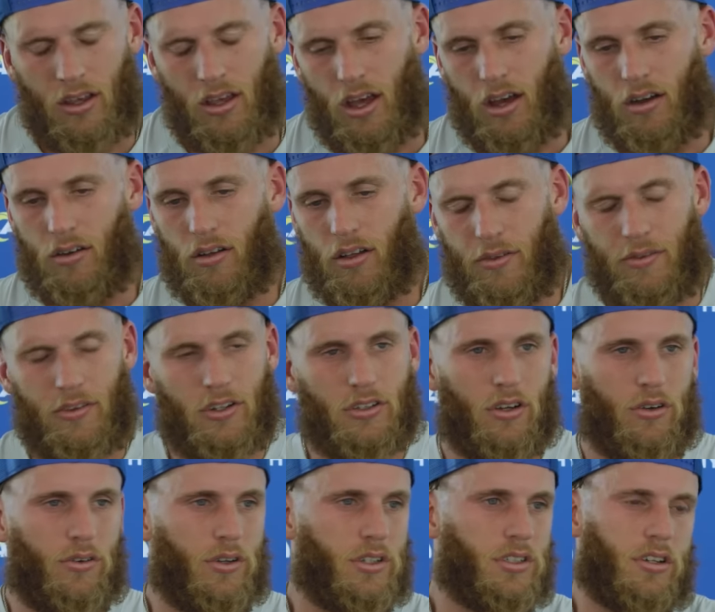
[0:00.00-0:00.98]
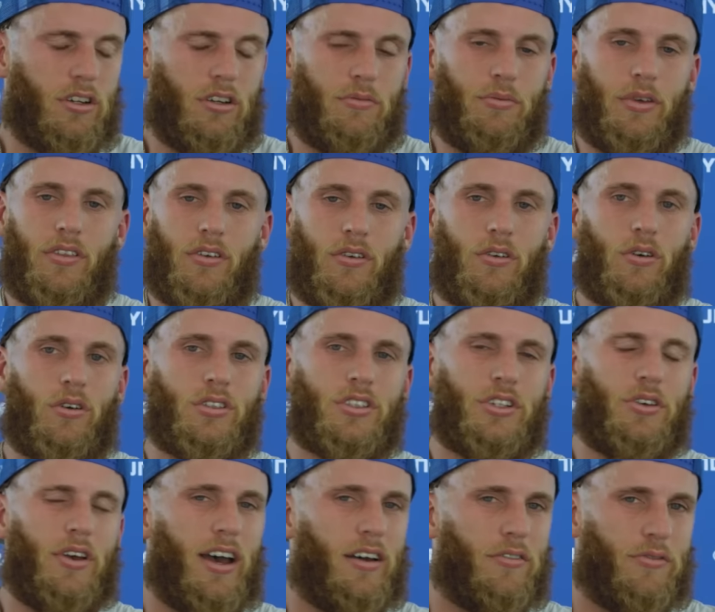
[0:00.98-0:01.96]
Yeah, well, and there's always going to be the goals
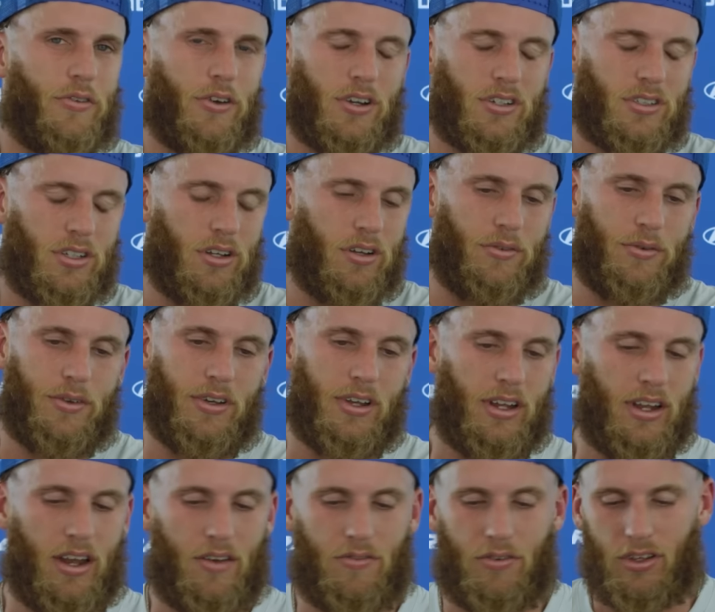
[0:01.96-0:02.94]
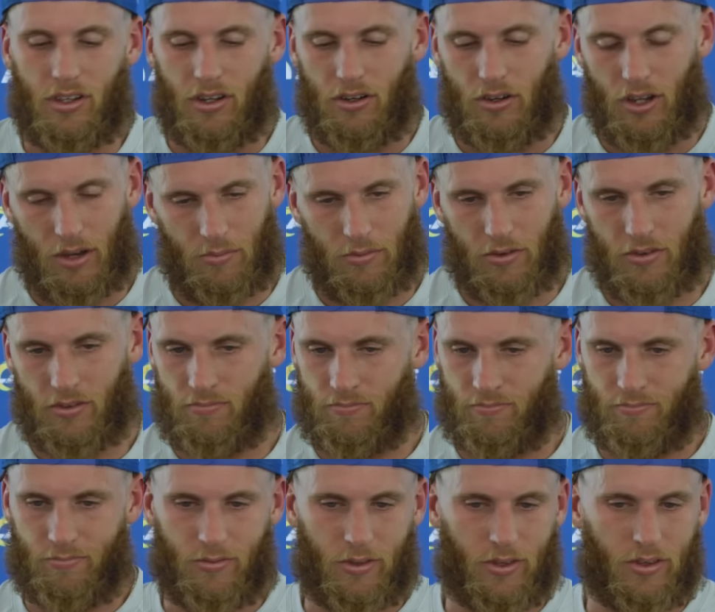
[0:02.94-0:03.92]
that you have for yourself. I mean, and every year you come
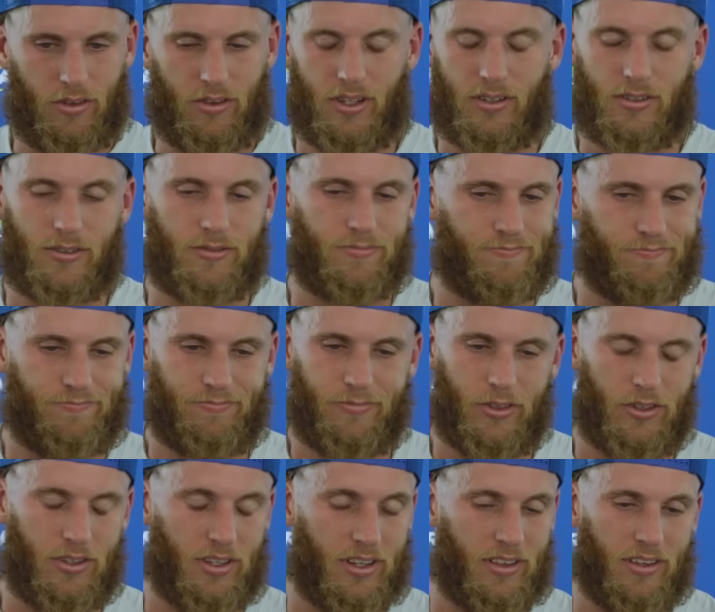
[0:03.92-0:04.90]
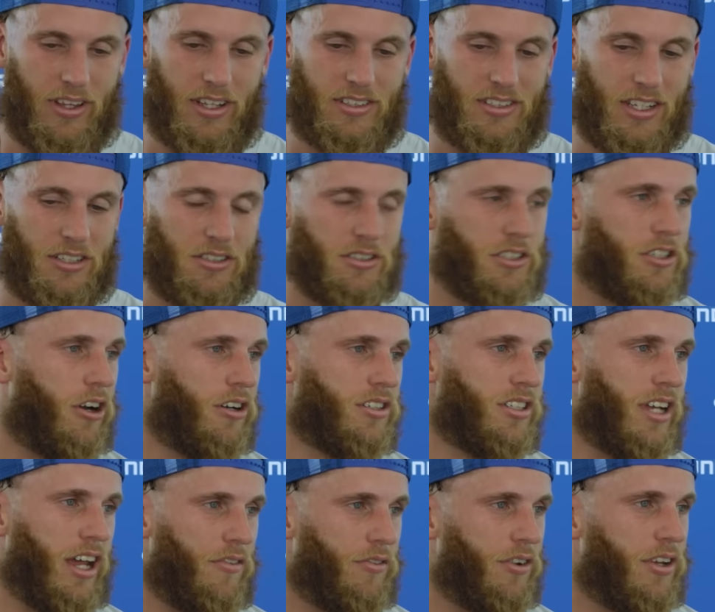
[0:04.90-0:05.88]
into this, the season
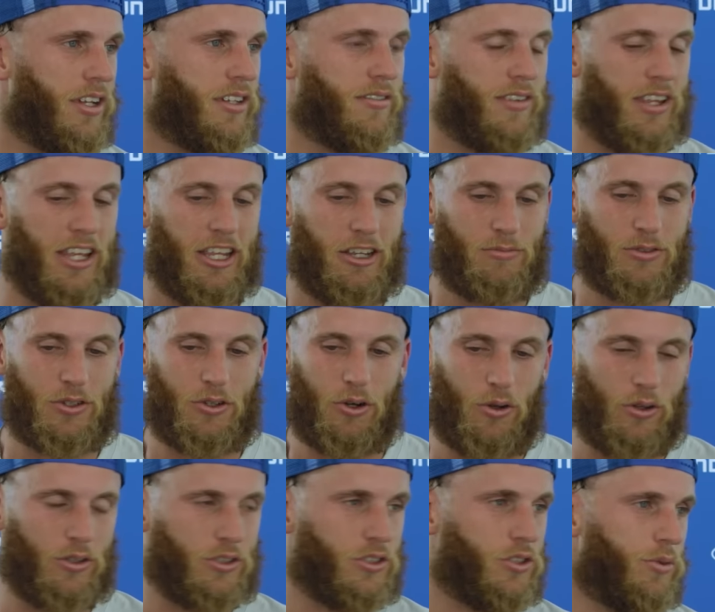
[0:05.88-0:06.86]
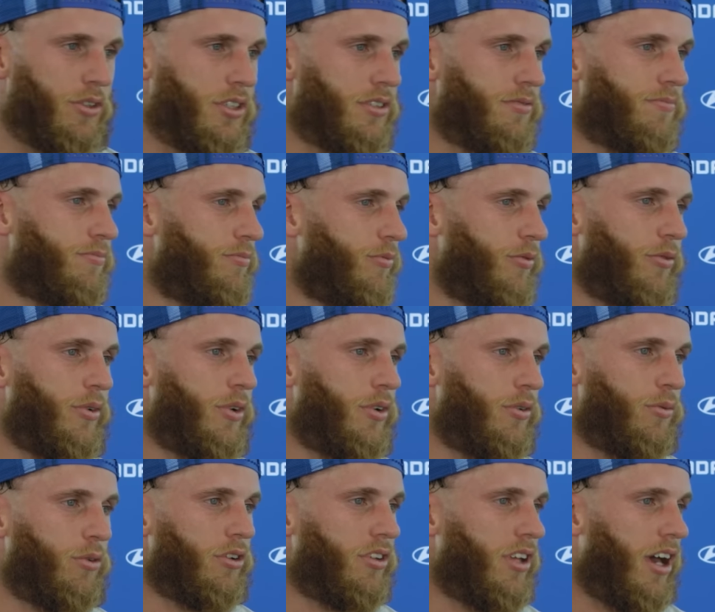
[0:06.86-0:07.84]
starts, every team's goal is to win
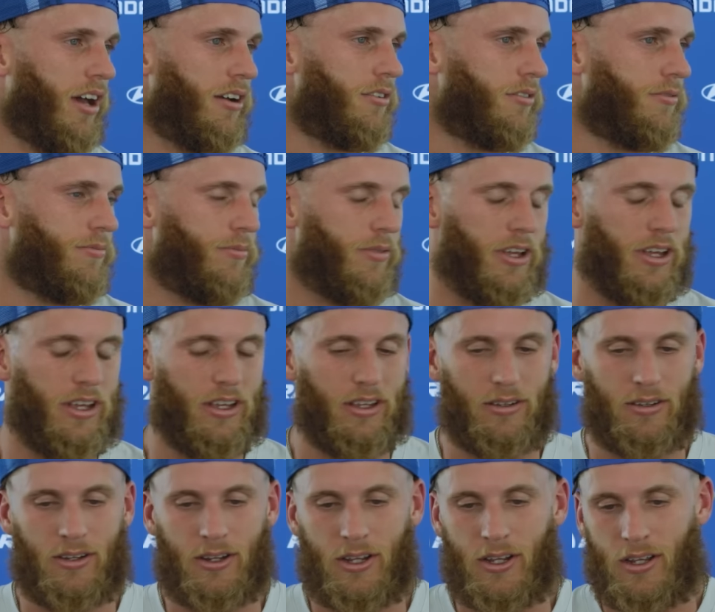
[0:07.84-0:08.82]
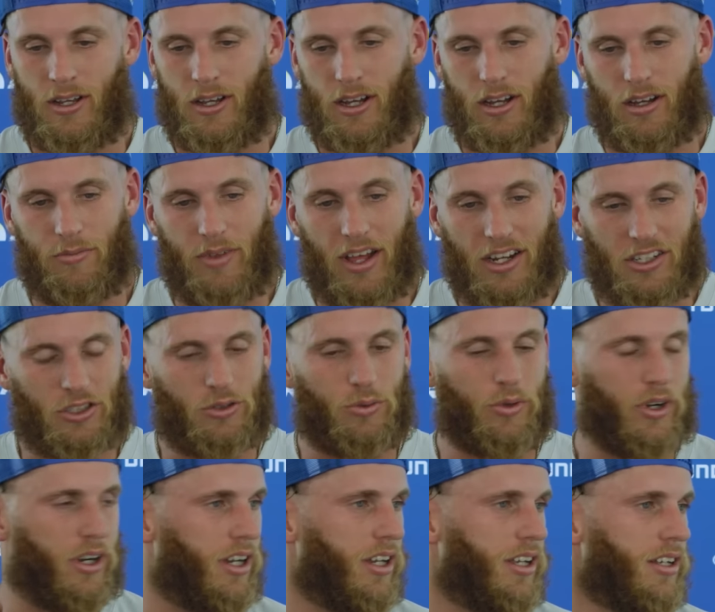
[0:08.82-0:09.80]
a world title. And that's just
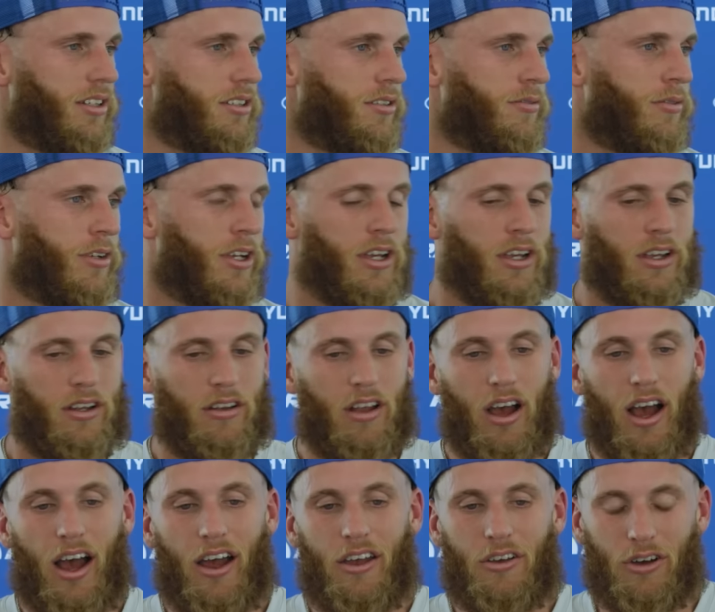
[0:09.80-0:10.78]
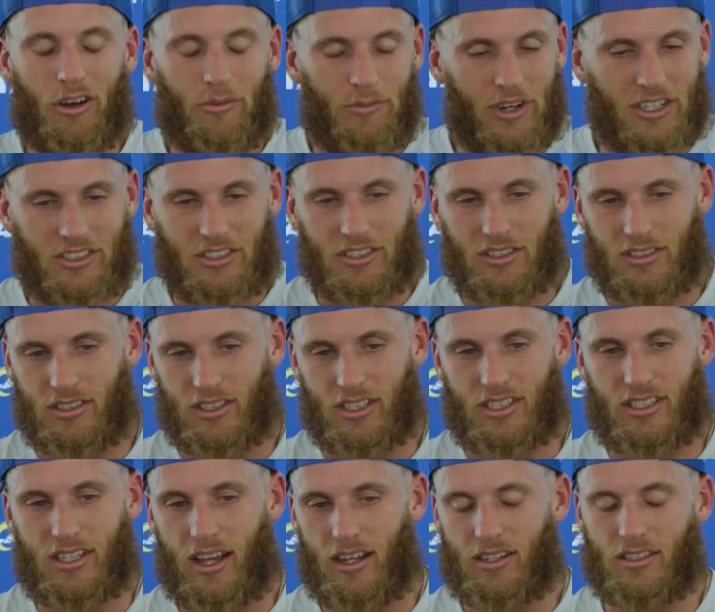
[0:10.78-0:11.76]
what it is. Now, how you want to measure
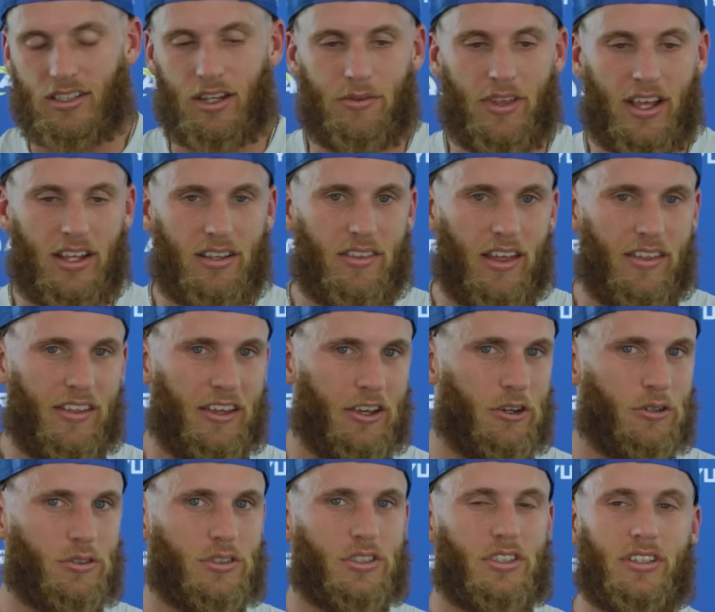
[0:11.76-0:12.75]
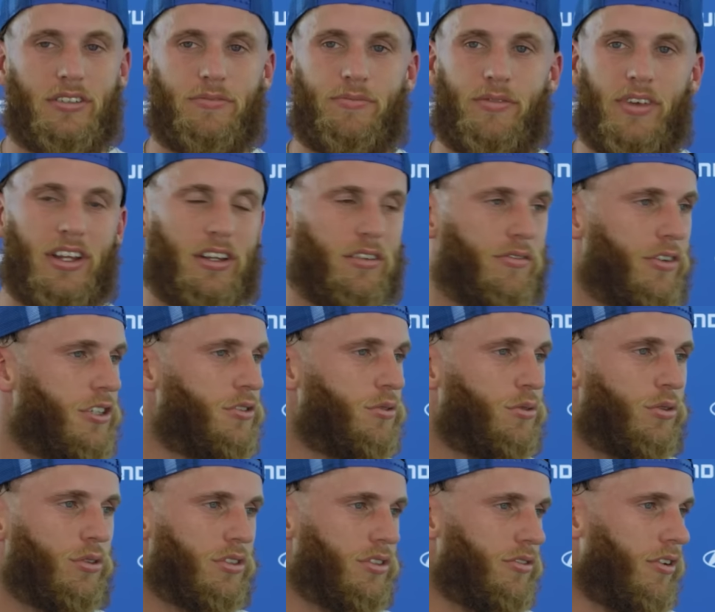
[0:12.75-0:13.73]
success, I mean, that I think goes to
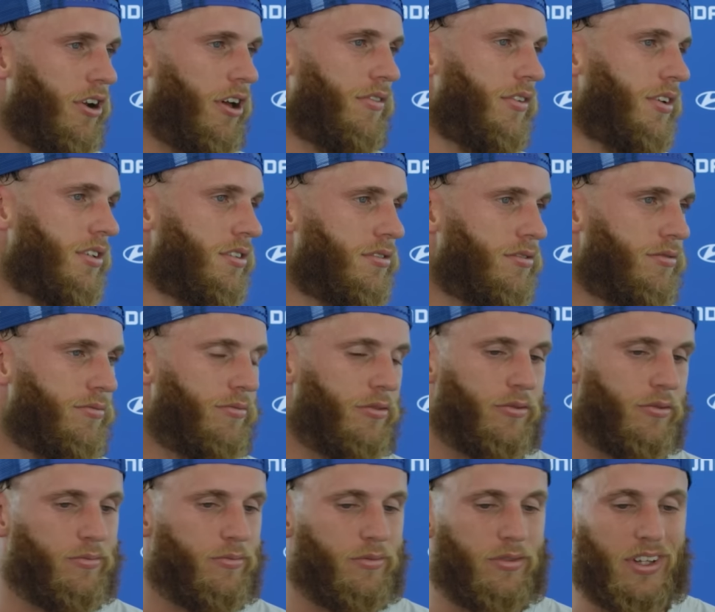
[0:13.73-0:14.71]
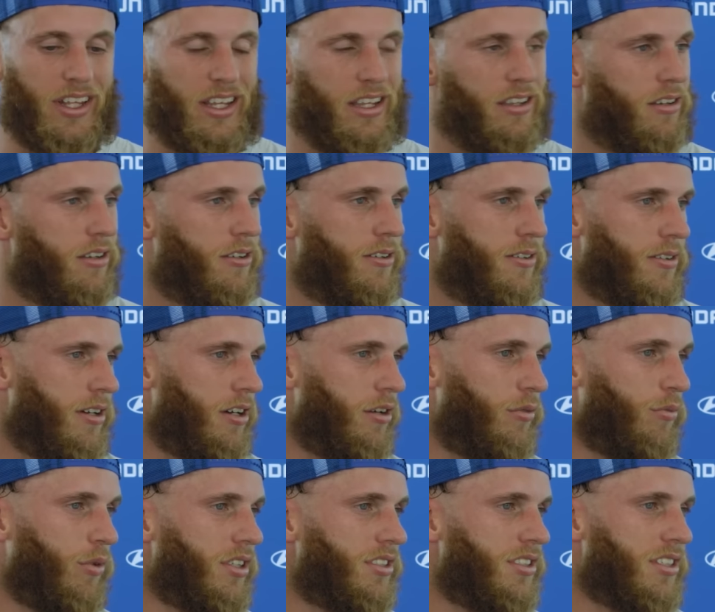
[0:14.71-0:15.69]
individuals around this league,
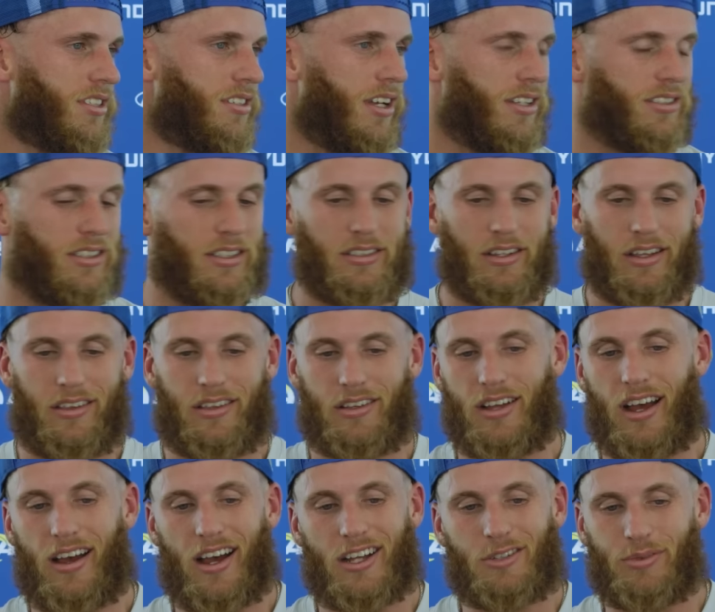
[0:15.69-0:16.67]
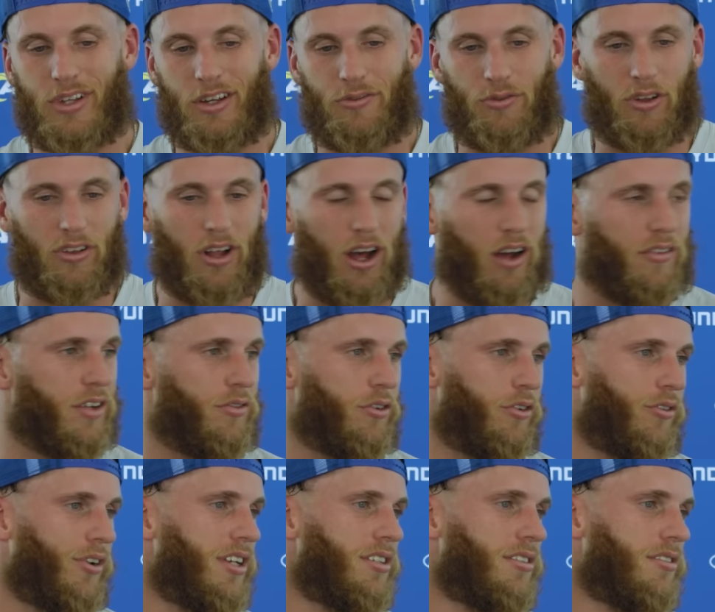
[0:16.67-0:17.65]
what success is. I think guys play for a lot of
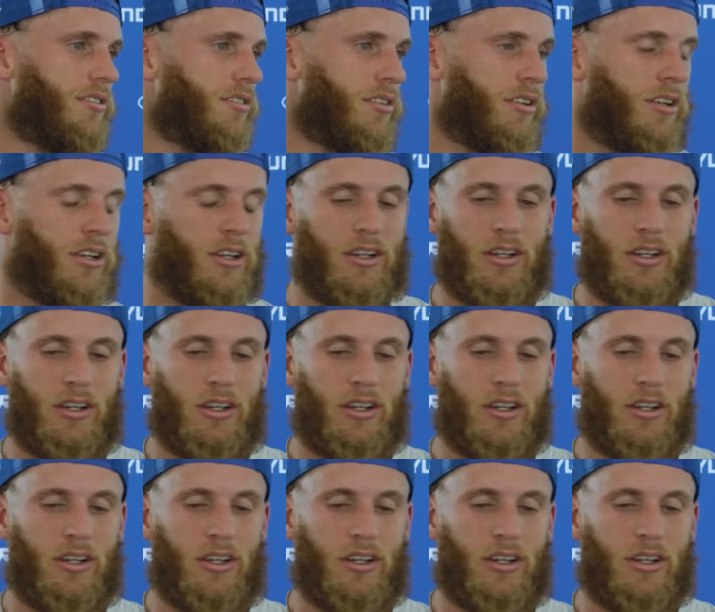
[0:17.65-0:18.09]
different reasons.